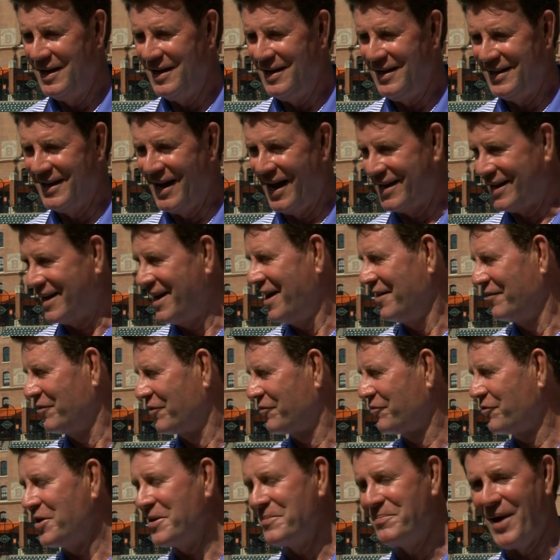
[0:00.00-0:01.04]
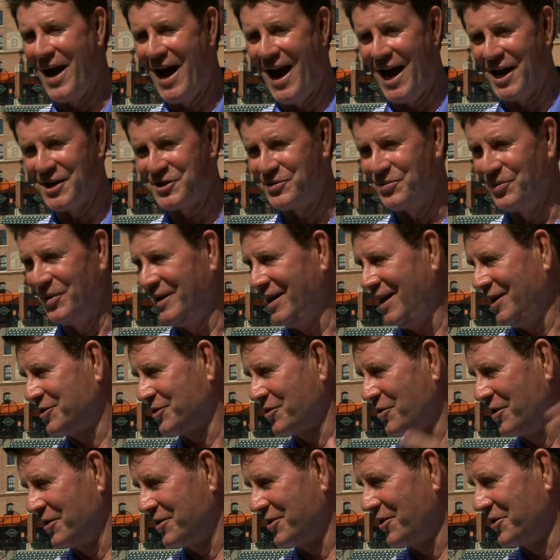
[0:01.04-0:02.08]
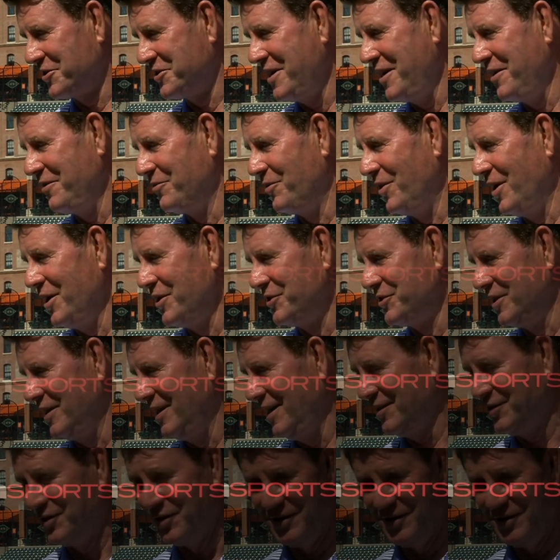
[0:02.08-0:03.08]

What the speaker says: He got a kind of a free pass when they scored 13 runs and he